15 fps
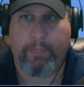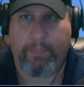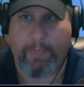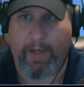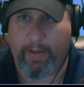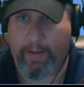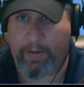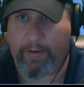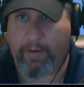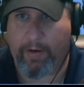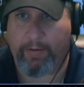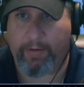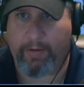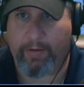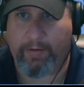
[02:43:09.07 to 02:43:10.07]
Yeah, they
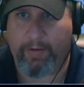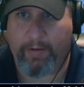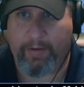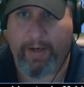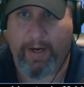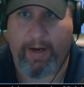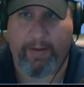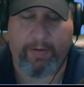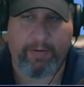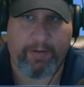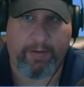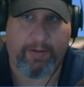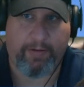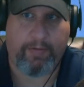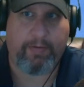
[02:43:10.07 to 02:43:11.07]
call it there's
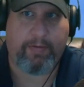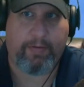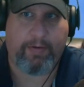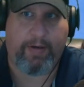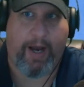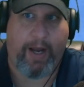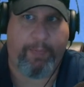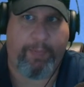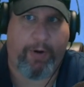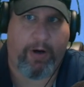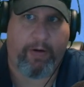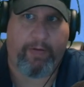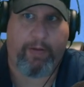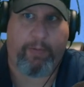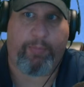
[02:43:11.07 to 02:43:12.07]
a God
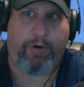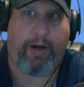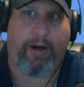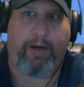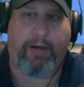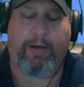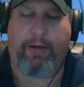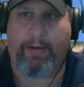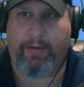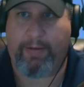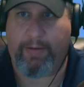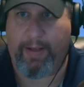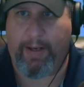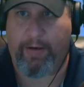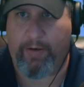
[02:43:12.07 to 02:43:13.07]
part of the brain that
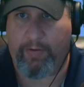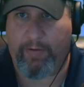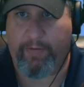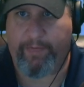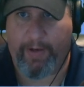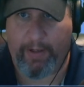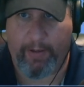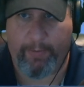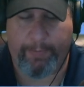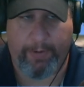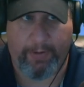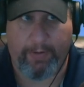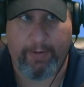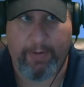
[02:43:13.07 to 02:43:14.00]
you develop and.